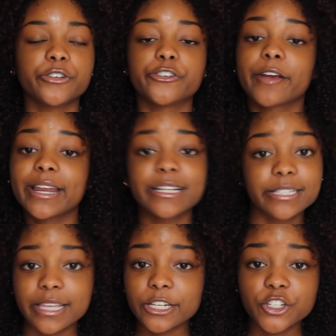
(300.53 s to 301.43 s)
dread
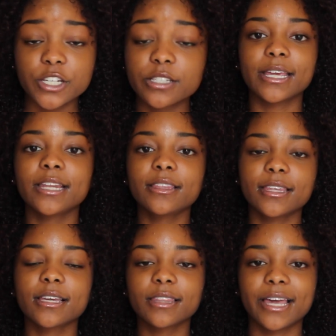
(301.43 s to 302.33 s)
extensions,
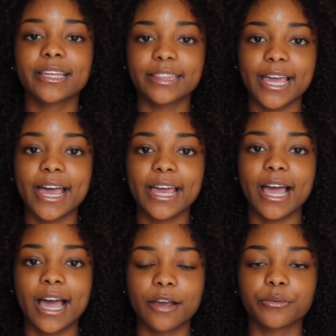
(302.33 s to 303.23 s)
anything like
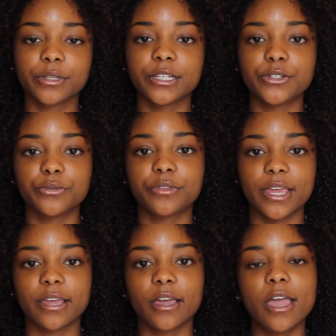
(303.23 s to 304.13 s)
that. I really do
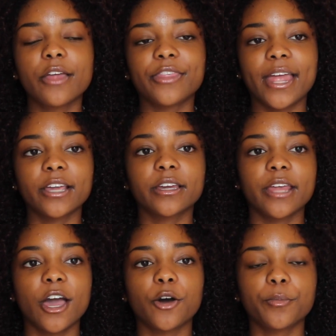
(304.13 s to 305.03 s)
think that it
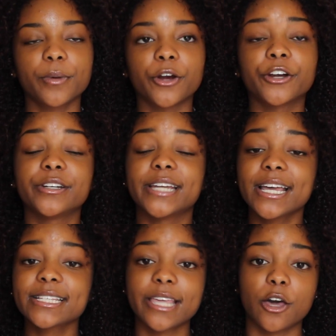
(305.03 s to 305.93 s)
could help, or
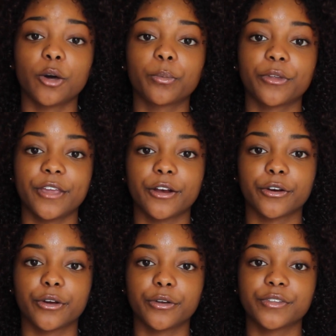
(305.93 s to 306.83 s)
does help, with
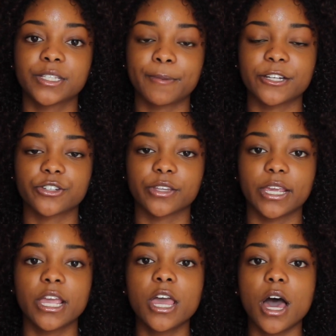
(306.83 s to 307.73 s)
hair growth,
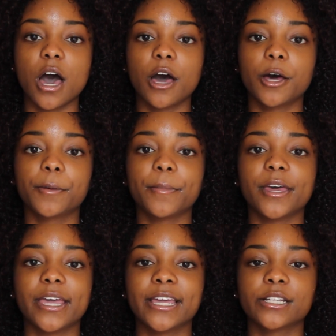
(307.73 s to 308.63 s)
especially.
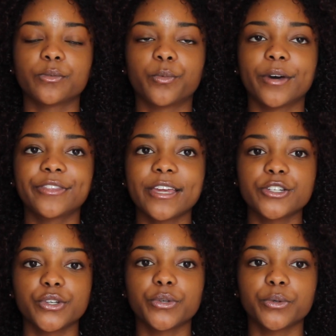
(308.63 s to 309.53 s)
What
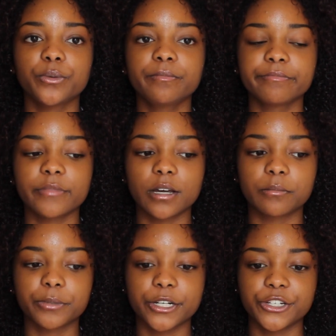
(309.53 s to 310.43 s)
they do,
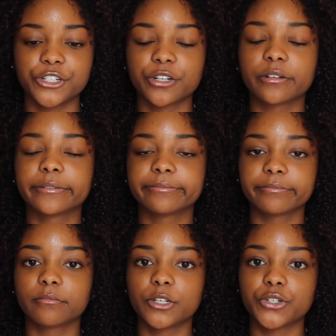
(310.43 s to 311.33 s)
I'm pretty sure
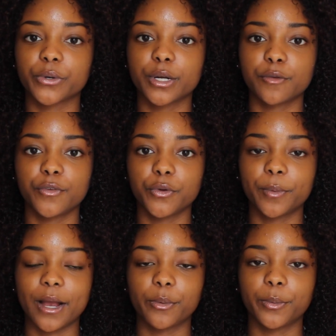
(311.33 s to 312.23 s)
majority of you
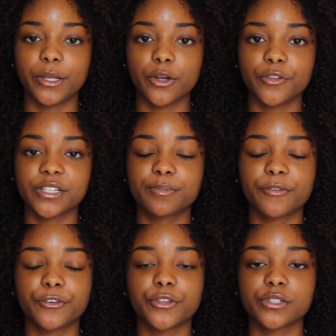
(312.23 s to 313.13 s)
probably know this,
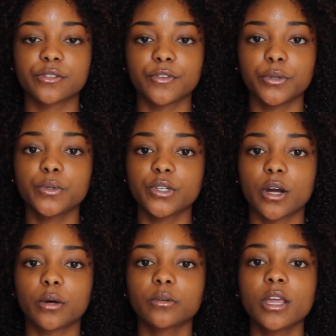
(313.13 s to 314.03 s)
but for those of you who
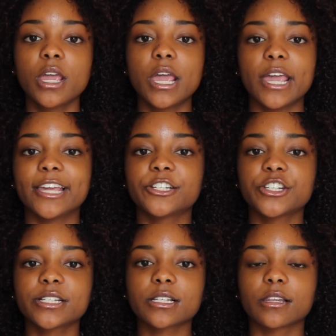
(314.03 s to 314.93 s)
don't, it
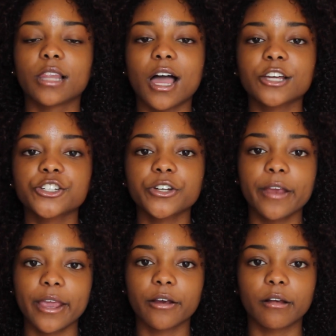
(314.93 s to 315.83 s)
just locks your
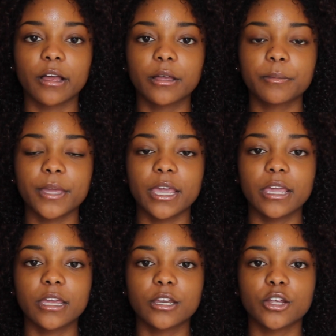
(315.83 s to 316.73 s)
hair up
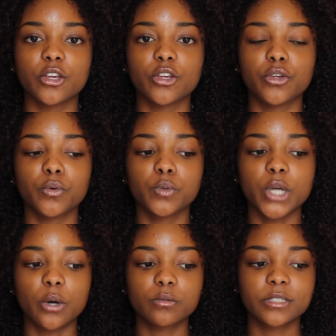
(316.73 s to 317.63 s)
and you
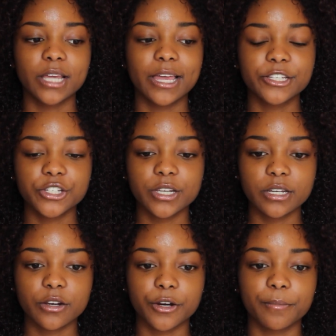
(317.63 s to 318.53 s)
don't touch
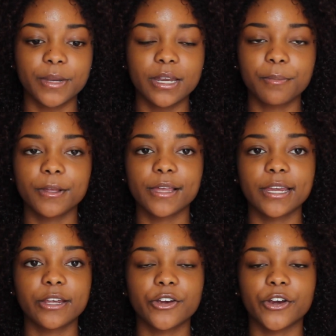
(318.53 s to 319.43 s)
it or
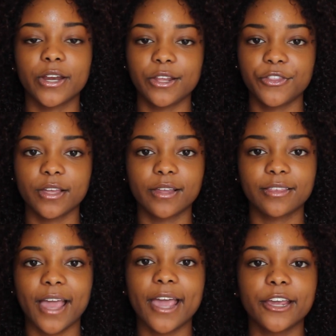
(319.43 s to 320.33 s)
manipulate it or anything
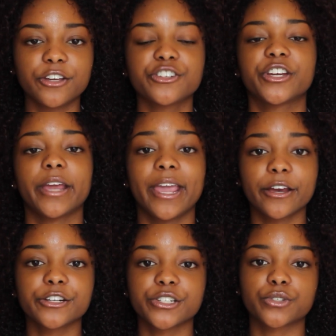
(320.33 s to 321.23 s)
like that, and your
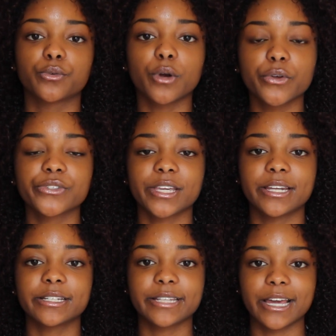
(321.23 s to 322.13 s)
hair just grows
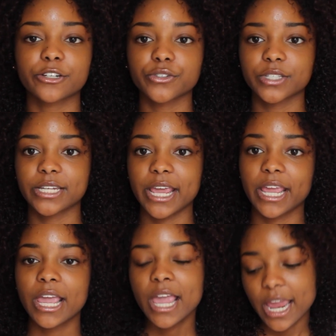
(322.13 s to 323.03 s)
in its natural
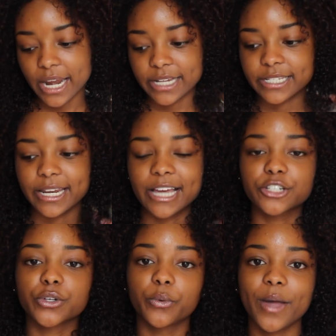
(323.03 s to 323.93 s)
state, in its
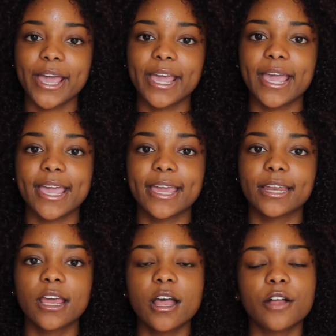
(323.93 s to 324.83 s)
natural way.
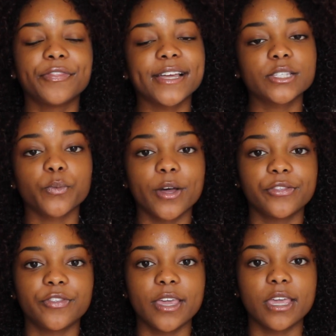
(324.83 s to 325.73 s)
And that's
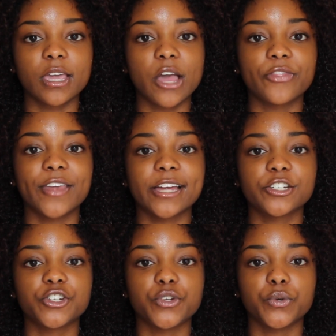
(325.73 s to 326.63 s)
one thing
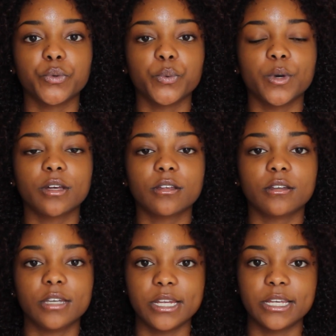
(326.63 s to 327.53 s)
that you
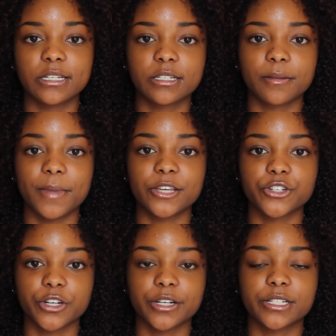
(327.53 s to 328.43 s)
need to make
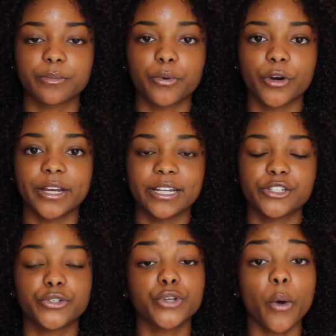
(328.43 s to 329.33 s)
sure is important,
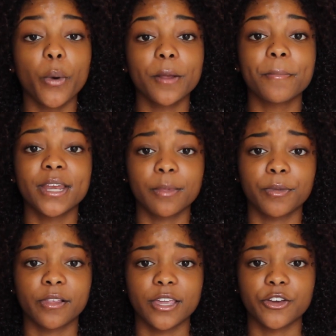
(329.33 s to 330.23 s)
is you don't want to
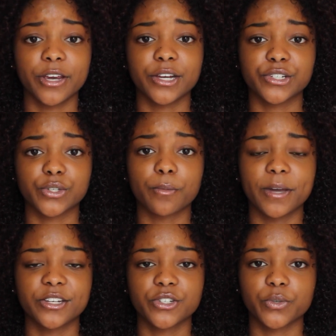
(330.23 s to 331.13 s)
manipulate your hair so
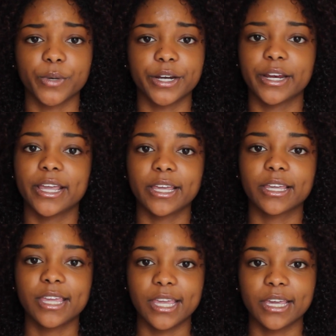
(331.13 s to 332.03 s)
much to where
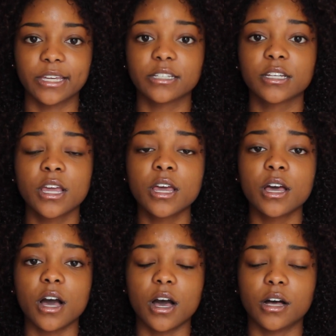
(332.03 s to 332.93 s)
it can't
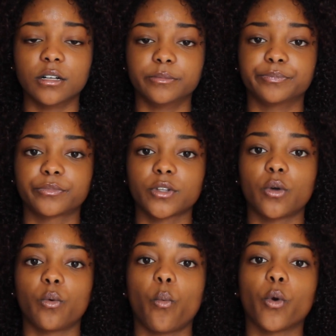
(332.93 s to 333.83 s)

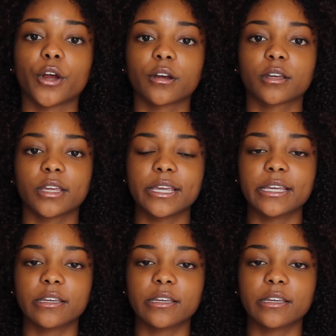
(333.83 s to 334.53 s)
work